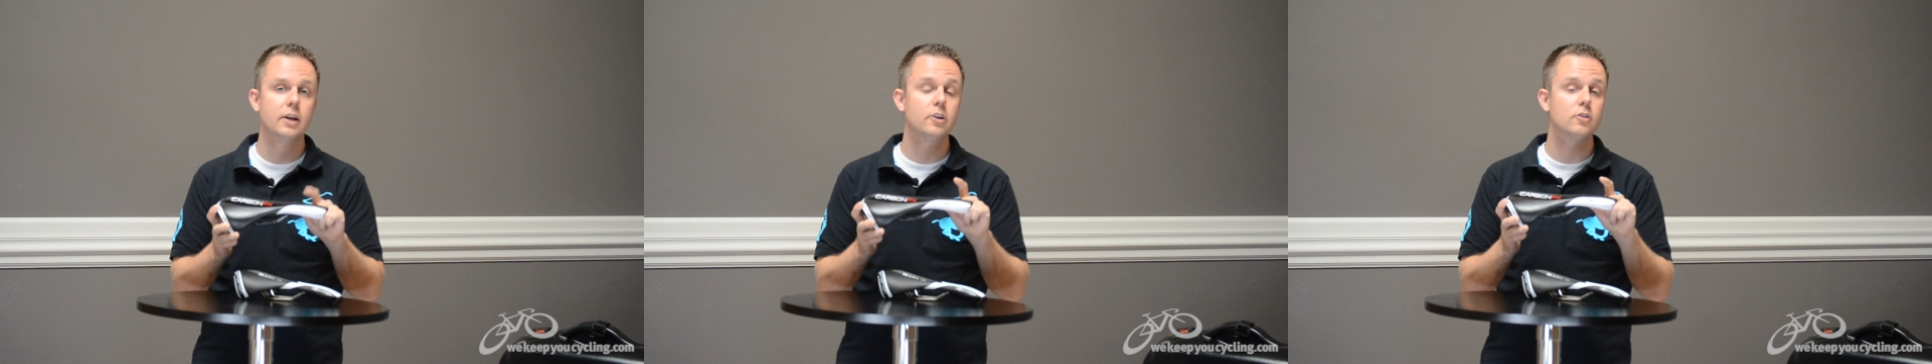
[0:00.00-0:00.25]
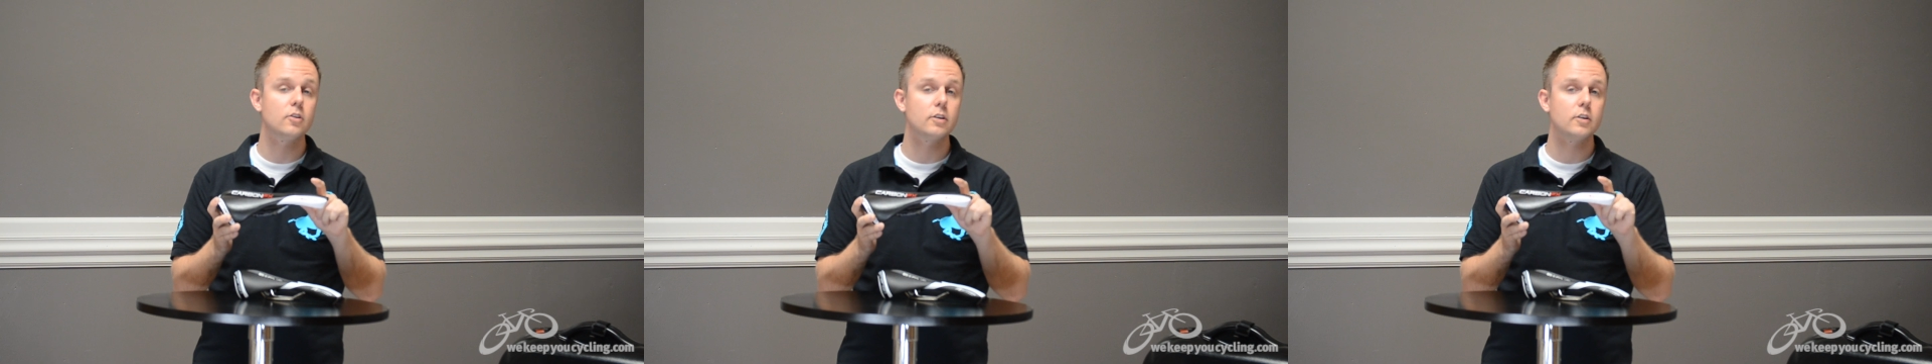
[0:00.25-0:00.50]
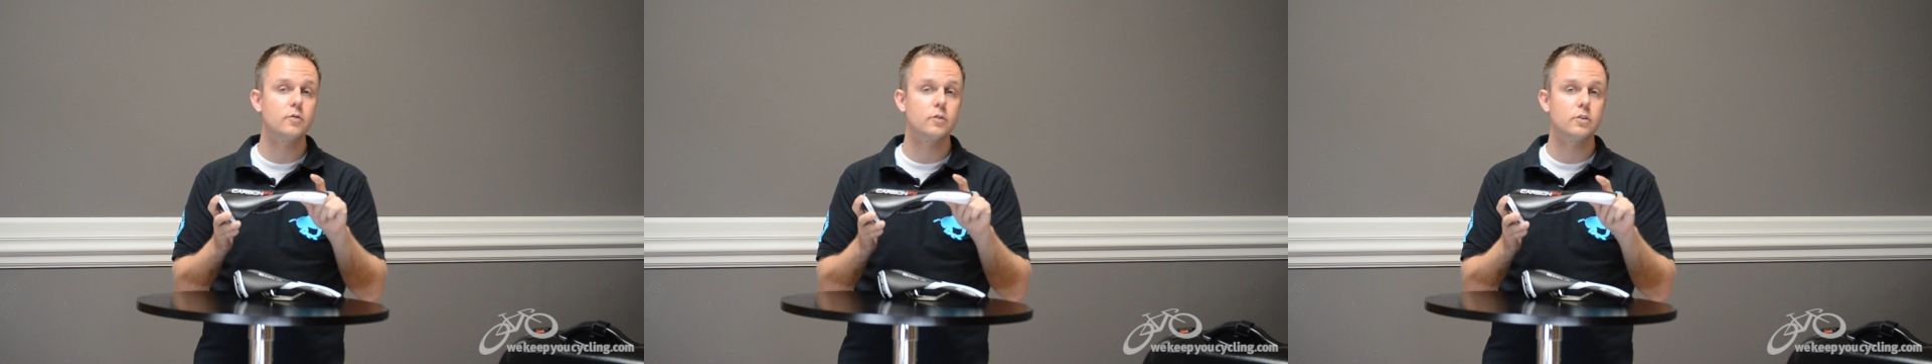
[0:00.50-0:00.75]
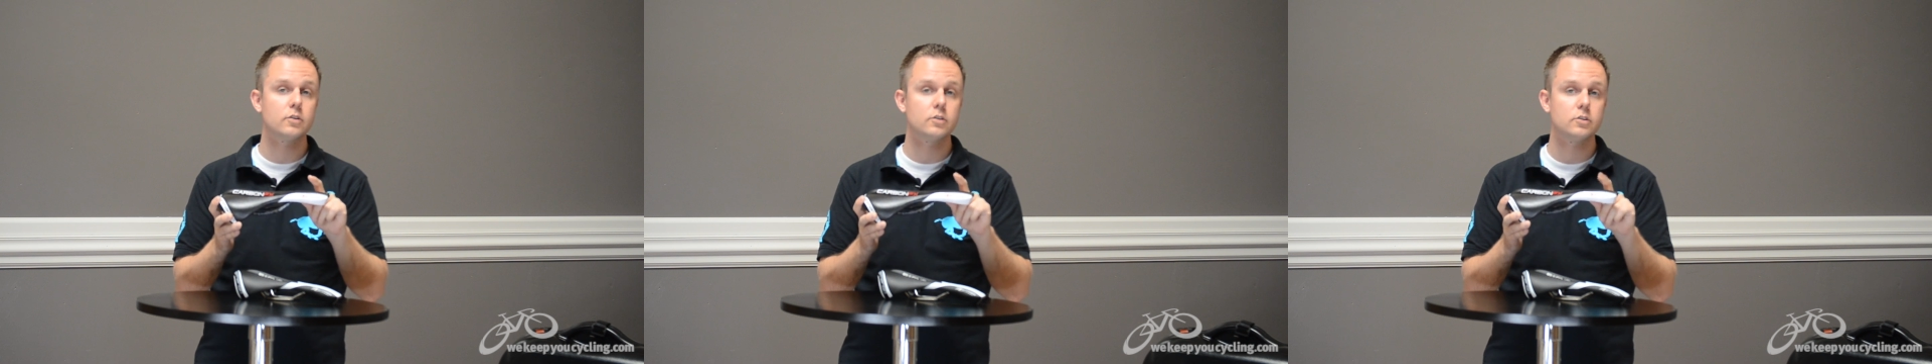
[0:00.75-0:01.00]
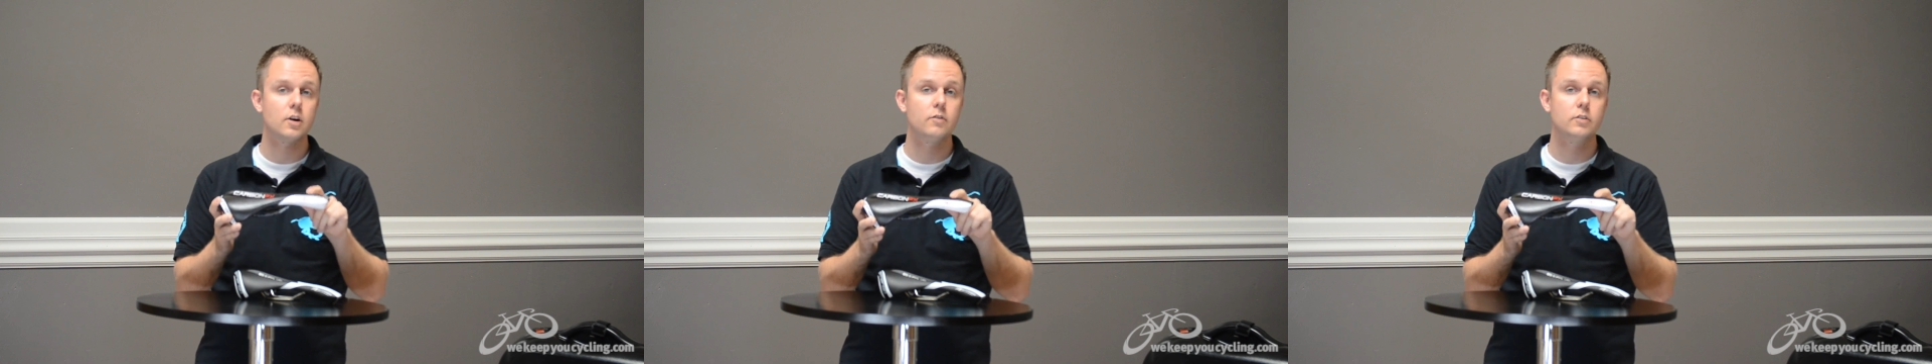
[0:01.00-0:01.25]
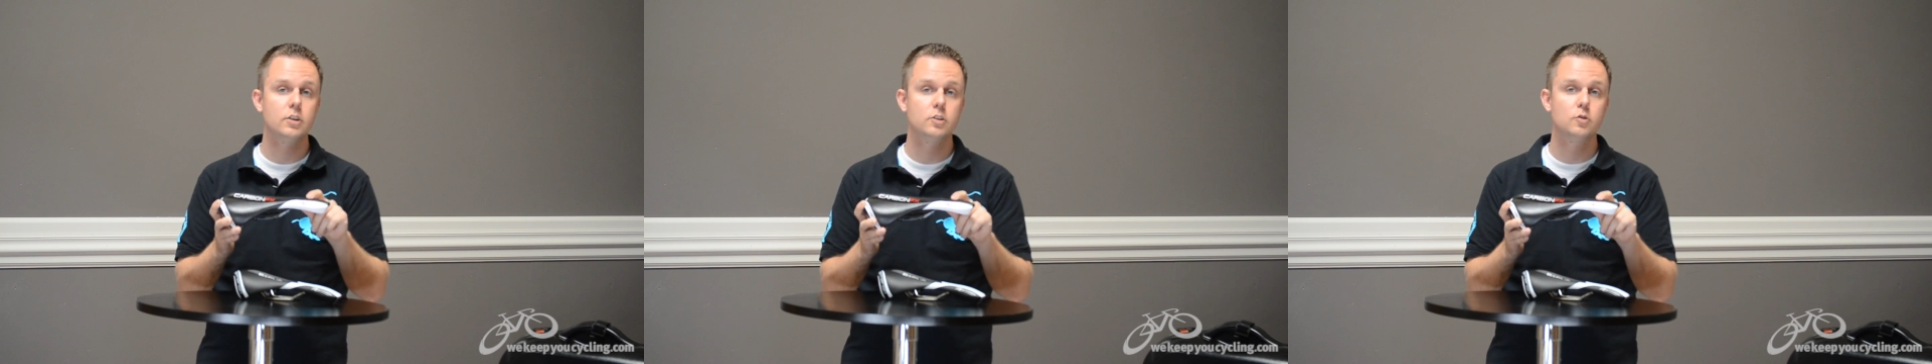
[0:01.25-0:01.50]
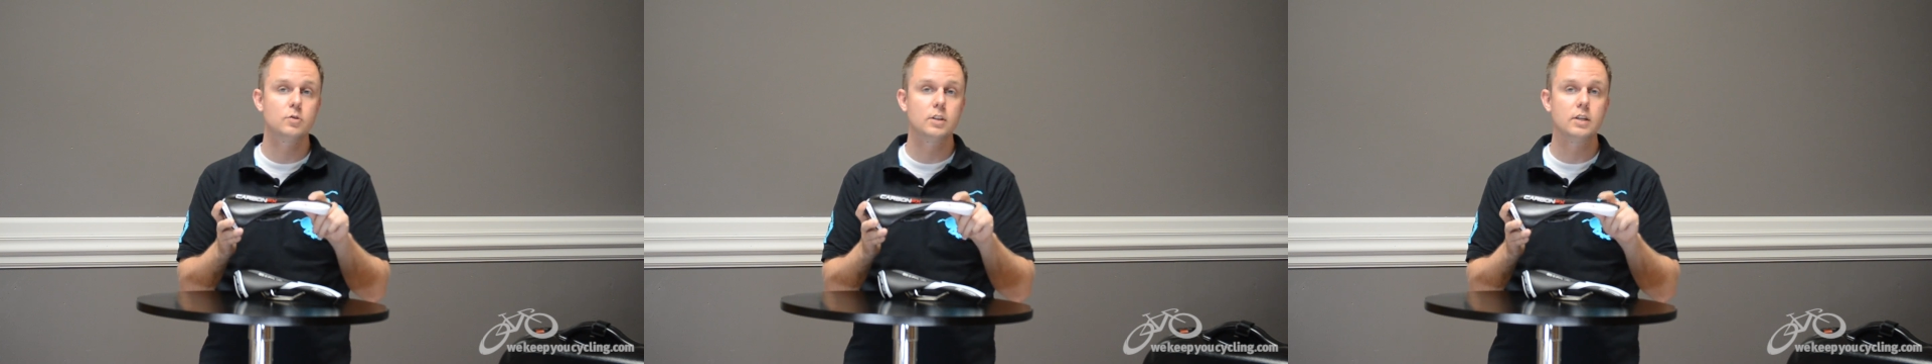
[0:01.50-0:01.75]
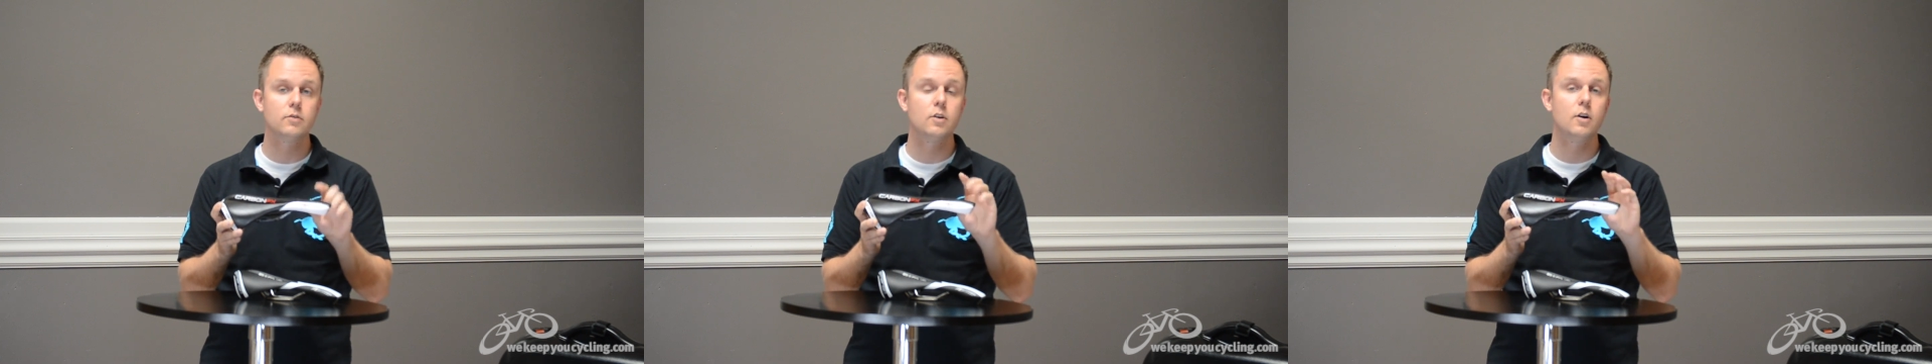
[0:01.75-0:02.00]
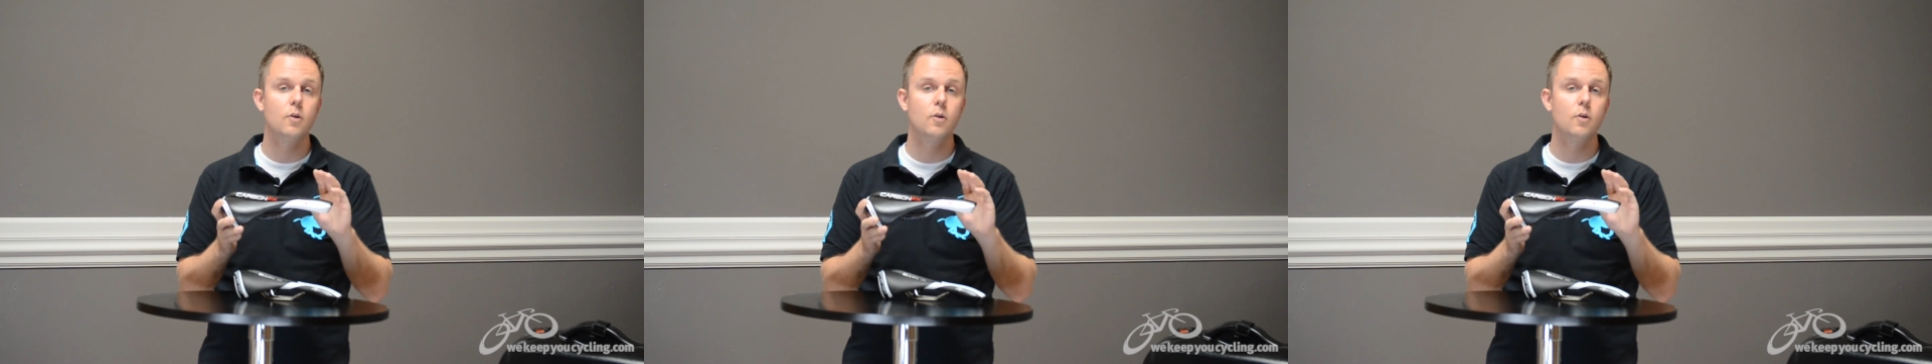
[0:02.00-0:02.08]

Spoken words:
and you're looking for soft tissue relief